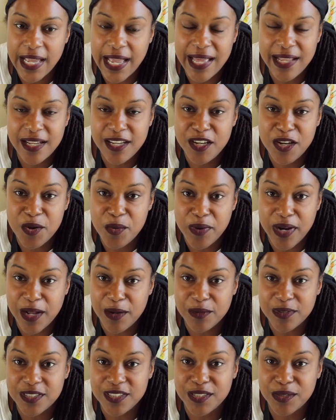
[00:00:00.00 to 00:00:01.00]
I didn't know what I
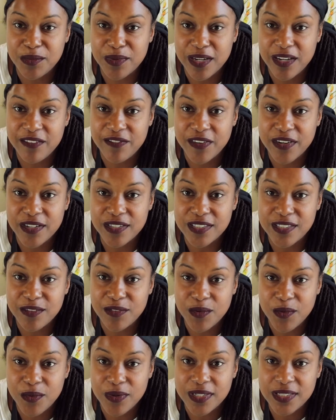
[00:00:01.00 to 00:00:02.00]
was doing at first, of
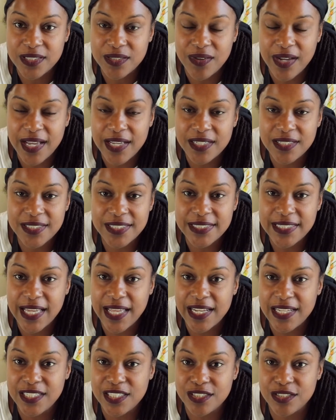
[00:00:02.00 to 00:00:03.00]
course, so I
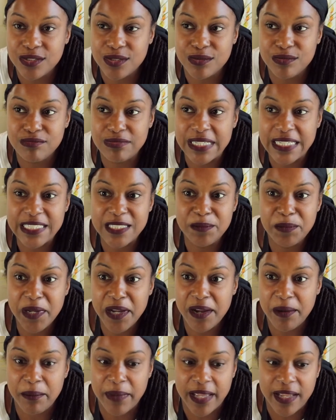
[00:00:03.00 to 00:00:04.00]
decided to
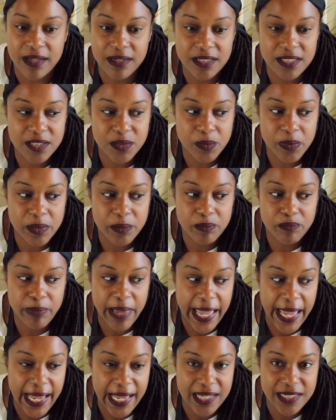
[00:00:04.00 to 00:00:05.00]
experiment just with
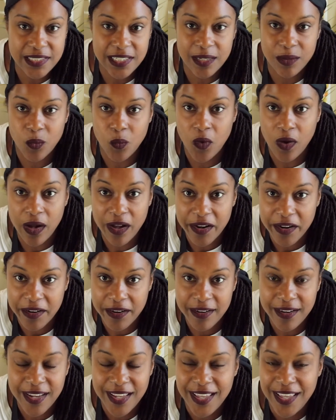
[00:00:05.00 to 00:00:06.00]
paint and
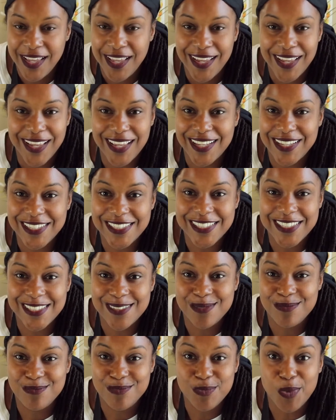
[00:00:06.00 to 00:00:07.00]
water and
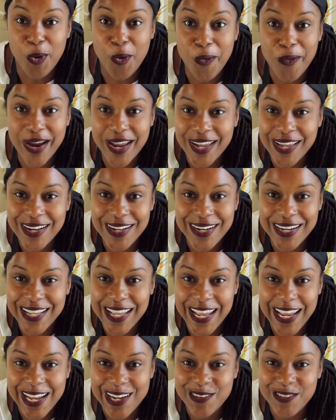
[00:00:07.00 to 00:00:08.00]
just pouring it on the
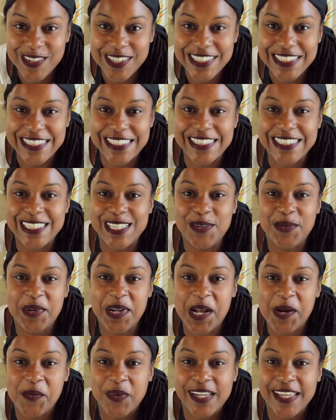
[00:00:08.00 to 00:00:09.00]
canvas to see what
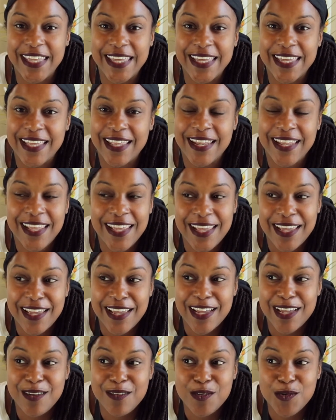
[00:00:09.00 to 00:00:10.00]
I would get.
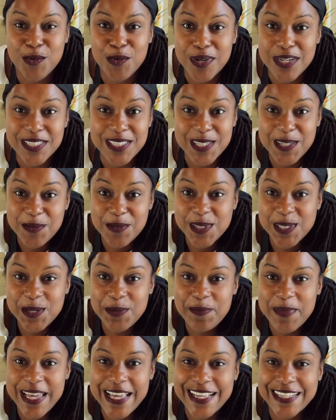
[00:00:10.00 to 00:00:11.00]
And of course, it was a
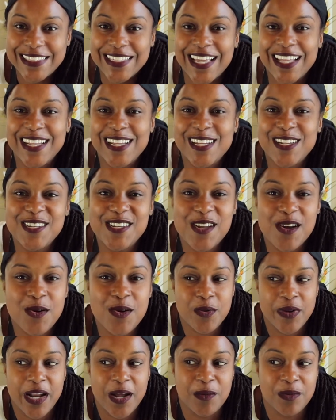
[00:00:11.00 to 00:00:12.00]
mess. I didn't know
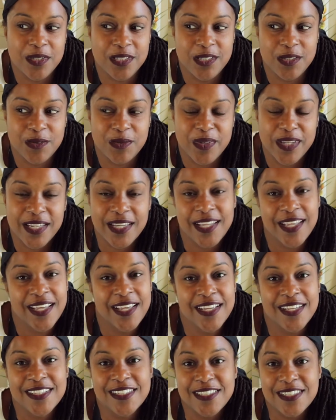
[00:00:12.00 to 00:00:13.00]
I was doing.
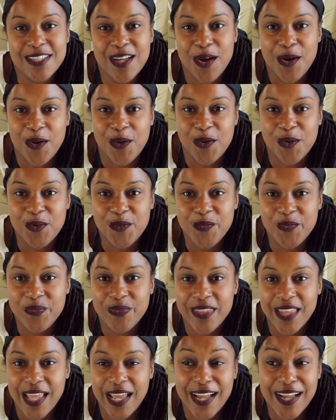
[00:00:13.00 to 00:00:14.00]
So
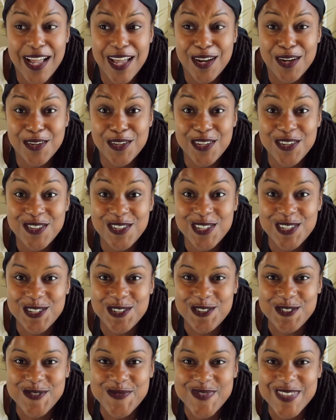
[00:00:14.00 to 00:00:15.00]
I got on
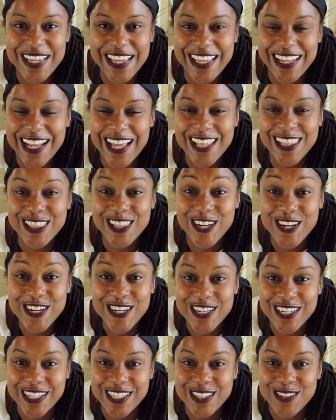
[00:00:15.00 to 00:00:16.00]
YouTube and I
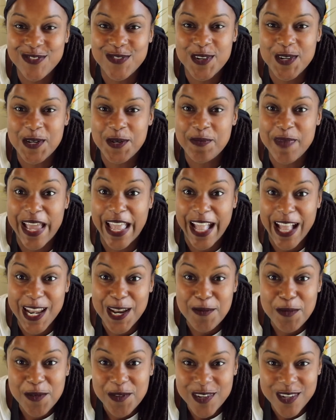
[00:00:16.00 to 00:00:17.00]
learned from Anna
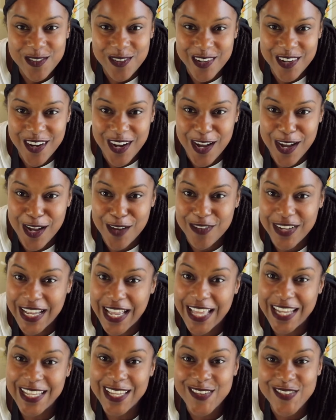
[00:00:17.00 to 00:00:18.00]
Marie Ritterhoff. I
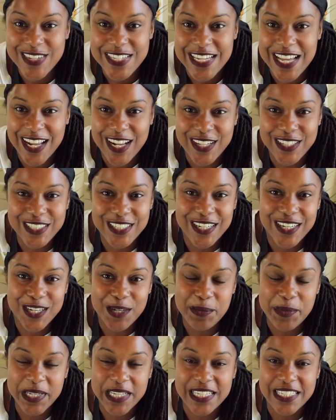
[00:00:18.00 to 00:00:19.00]
gotta give a shout out to her
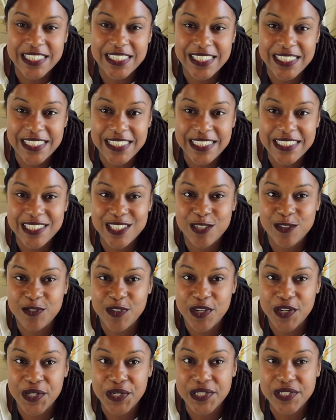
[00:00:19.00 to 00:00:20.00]
because she is the
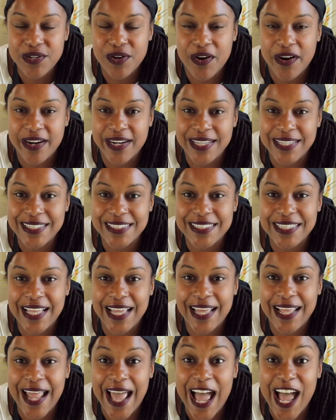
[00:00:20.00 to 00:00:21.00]
first artist
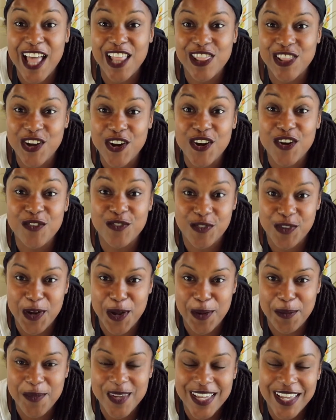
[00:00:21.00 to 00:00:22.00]
that I learned
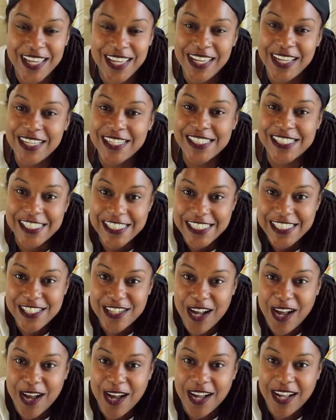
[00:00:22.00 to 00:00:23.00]
from. She
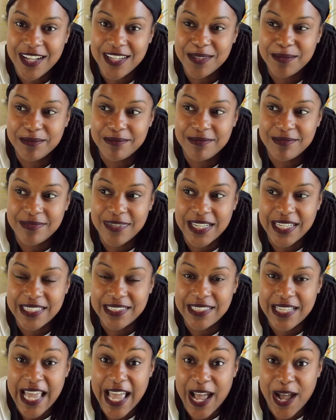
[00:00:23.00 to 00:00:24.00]
taught
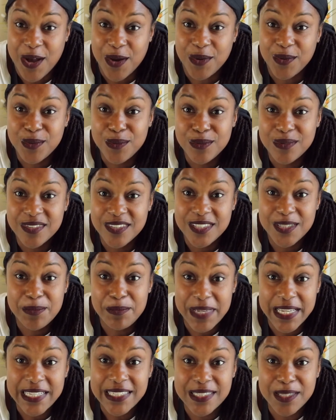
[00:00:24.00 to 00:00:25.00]
us how to
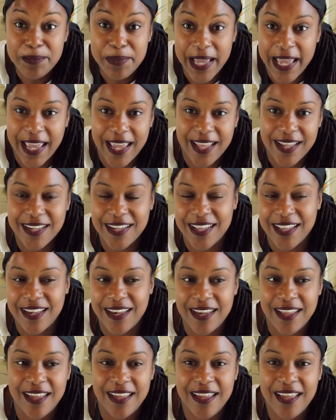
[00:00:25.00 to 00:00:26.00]
mix the paint
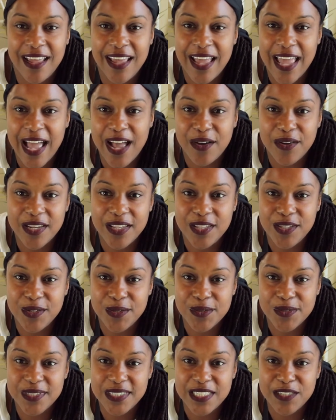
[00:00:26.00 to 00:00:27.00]
and how to
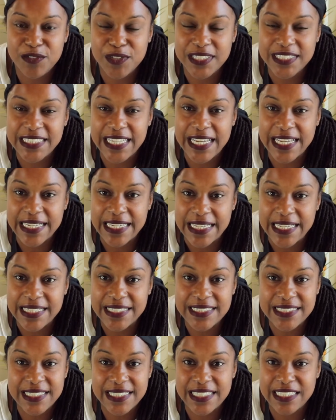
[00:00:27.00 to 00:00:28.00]
use different
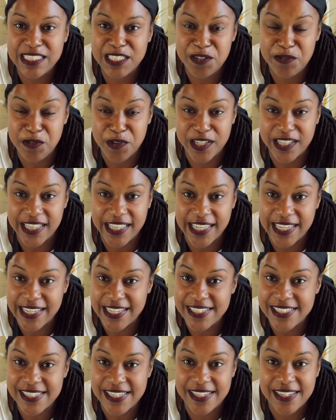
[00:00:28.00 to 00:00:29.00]
techniques to get different
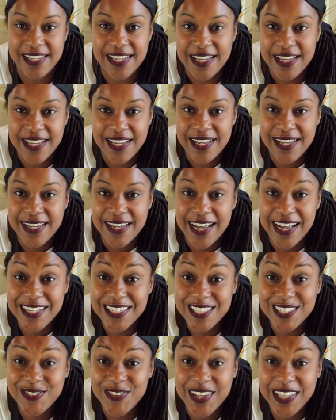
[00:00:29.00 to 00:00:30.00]
things, and I
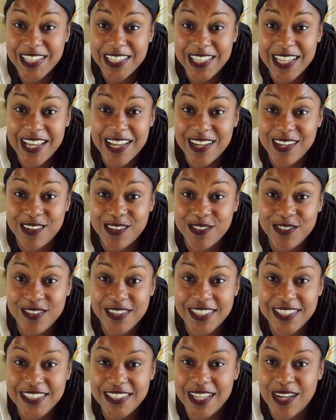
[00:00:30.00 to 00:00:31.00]
just fell in love.
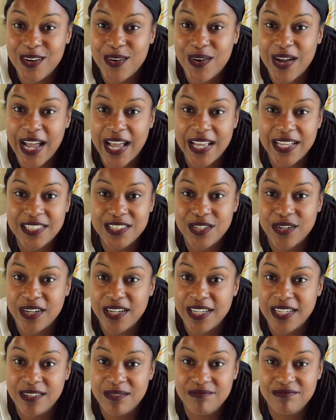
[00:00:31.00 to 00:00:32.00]
So I
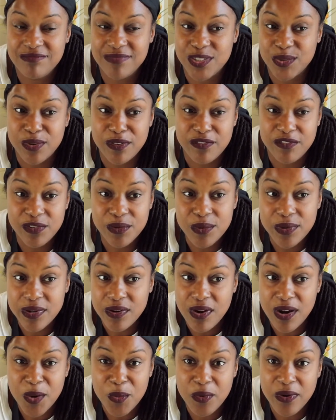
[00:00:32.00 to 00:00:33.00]
started doing fluid
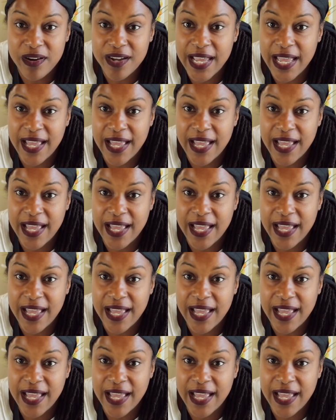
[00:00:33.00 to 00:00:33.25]
artwork.